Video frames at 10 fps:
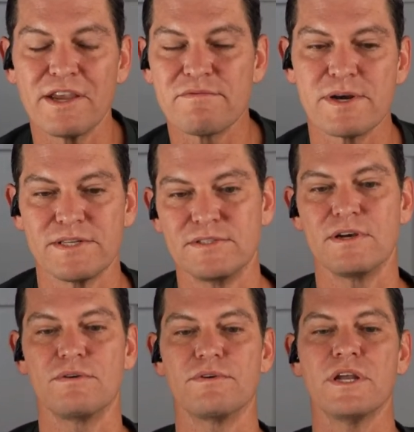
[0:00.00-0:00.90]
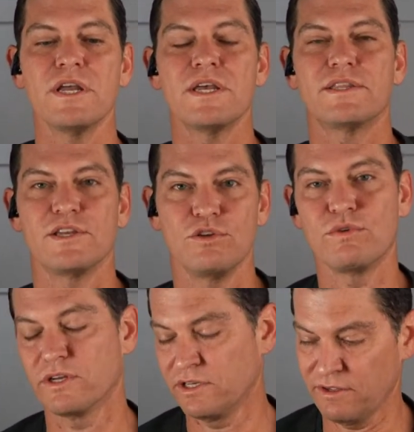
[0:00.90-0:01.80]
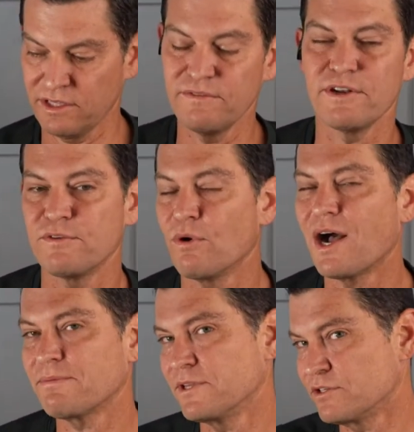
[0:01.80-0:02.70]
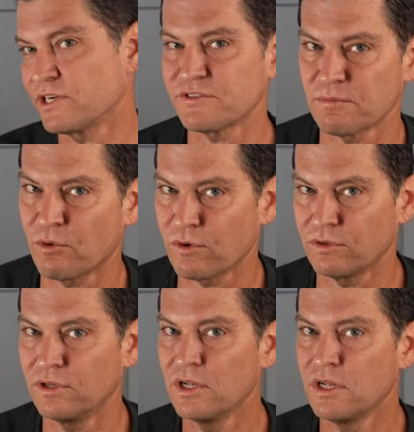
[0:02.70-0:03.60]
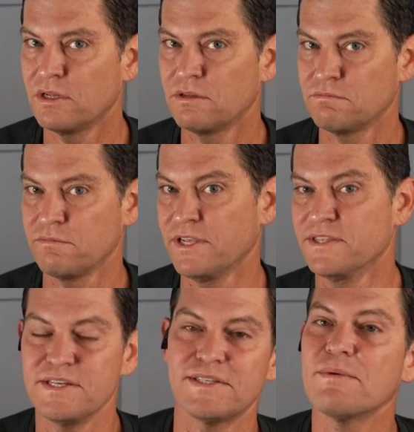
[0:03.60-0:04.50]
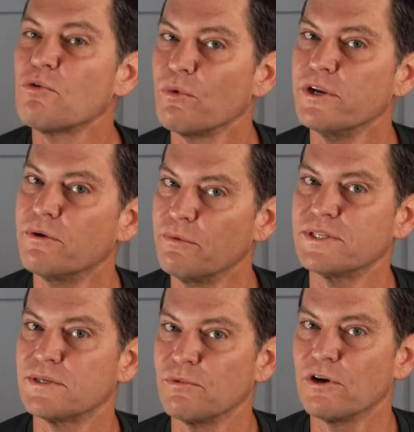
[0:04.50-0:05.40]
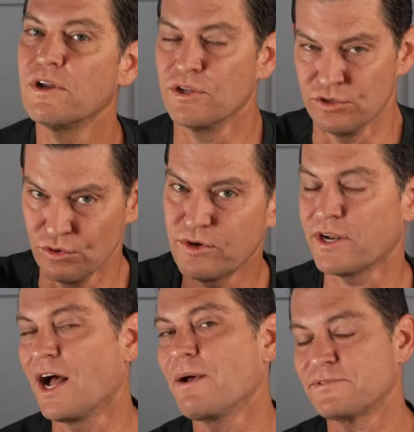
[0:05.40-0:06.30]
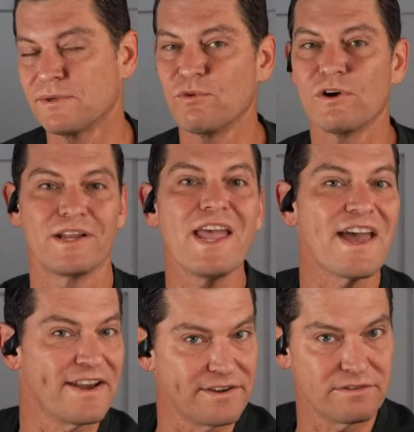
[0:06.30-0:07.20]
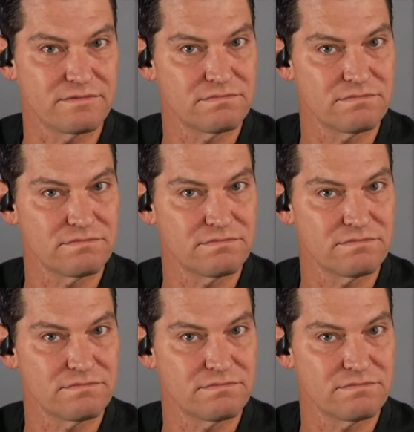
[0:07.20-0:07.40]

Everybody's known that you could, even if you hopped in the transfer portal in the December window and went somewhere, you could hop somewhere again